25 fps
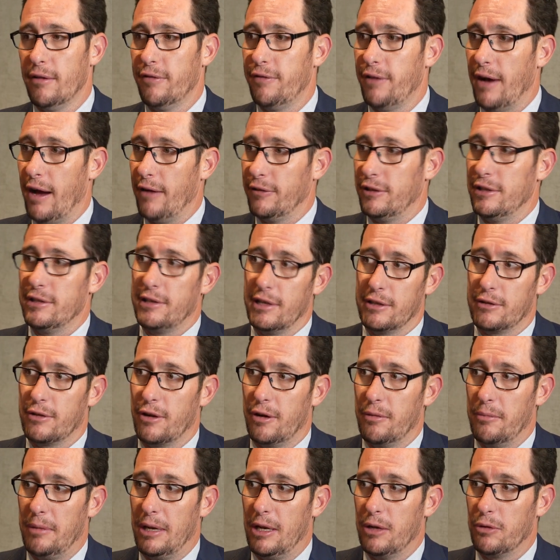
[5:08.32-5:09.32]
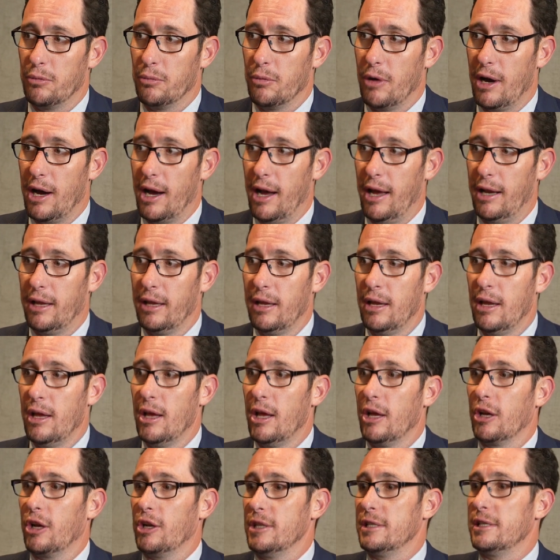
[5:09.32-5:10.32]
five to six hundred meters wide,
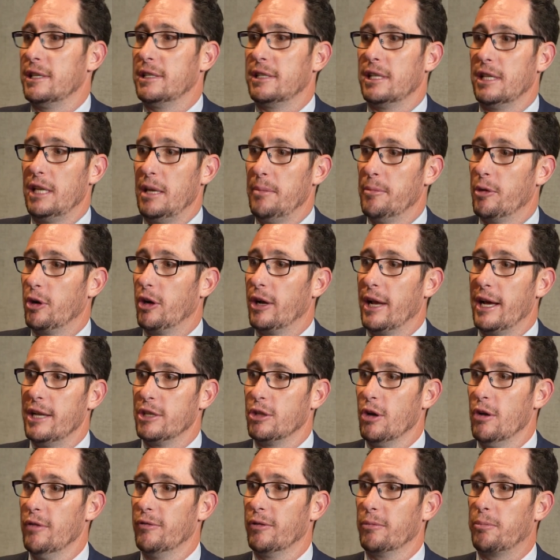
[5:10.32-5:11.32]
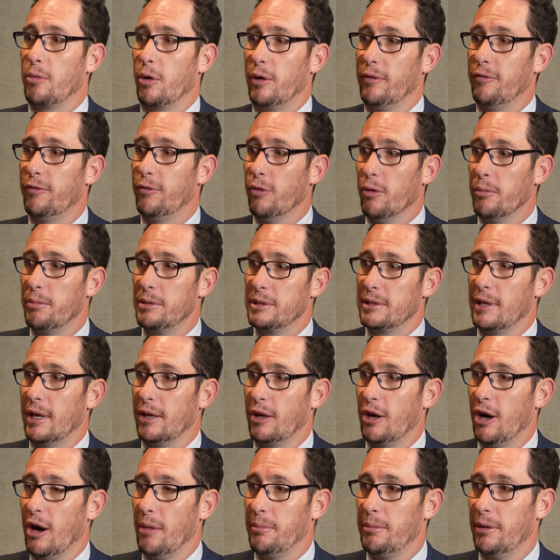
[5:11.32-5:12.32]
consistently mineralized over zero point four
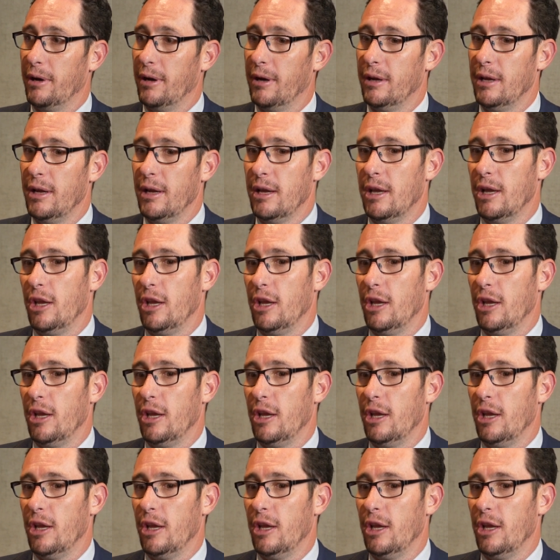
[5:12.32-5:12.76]
percent copper.